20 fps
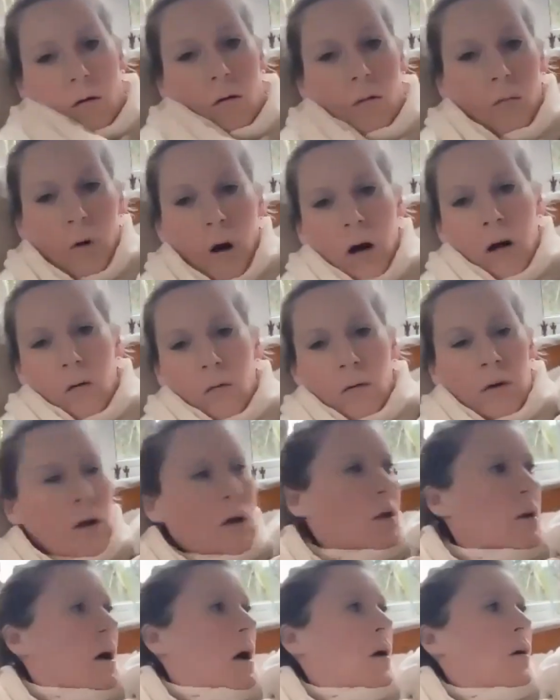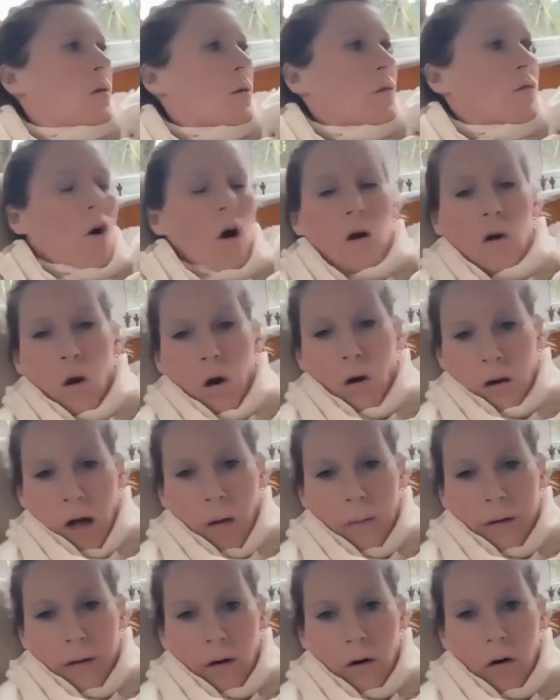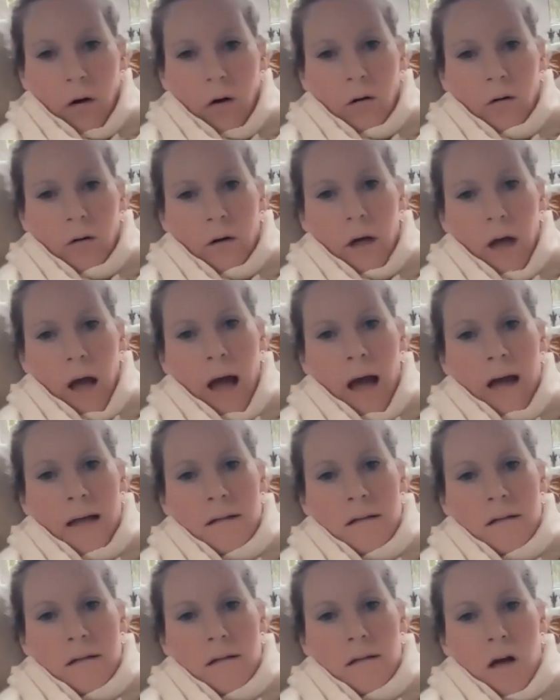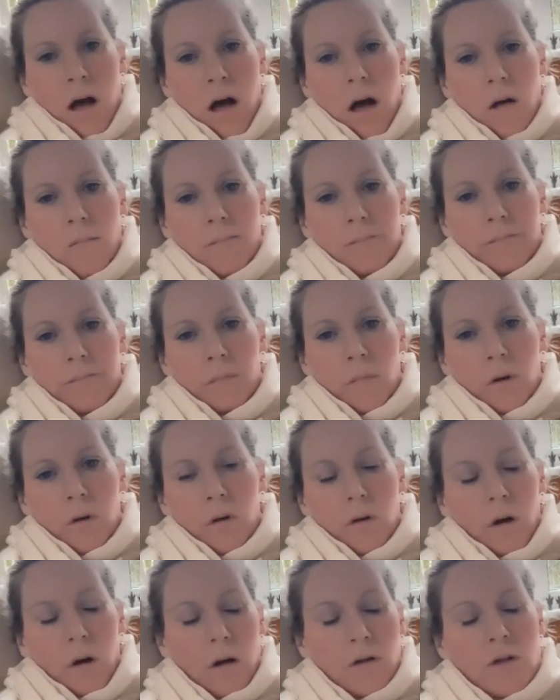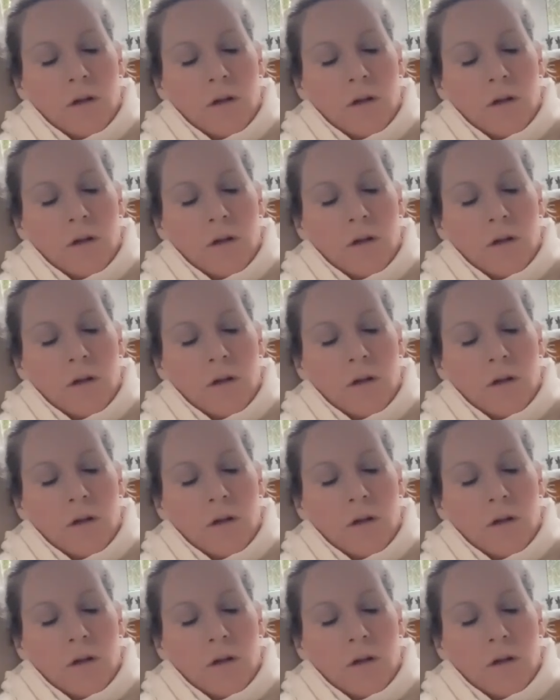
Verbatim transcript: well you know i've got a lot going on and um, i